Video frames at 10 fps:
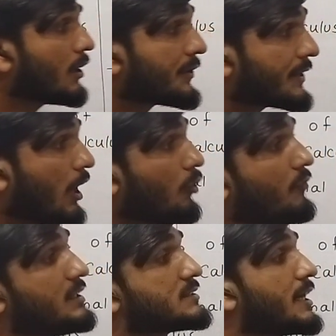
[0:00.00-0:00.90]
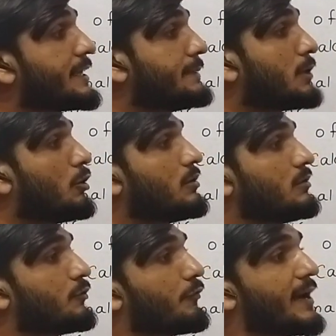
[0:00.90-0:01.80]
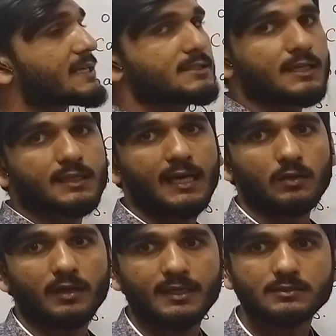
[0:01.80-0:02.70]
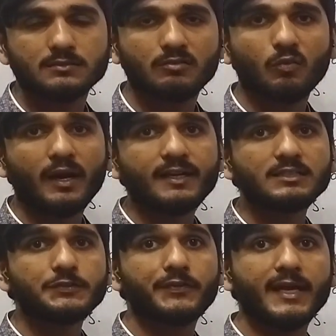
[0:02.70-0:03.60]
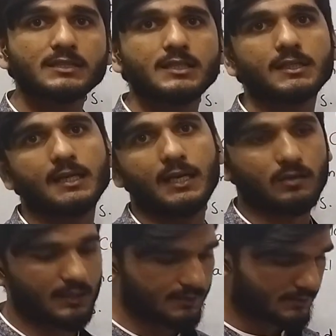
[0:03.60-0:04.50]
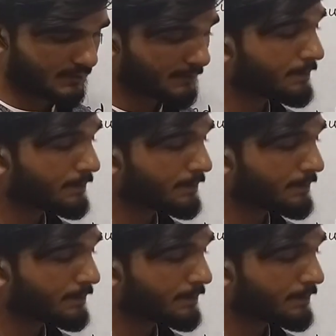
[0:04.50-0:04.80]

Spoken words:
now we will study about fractional calculus. What is fractional calculus?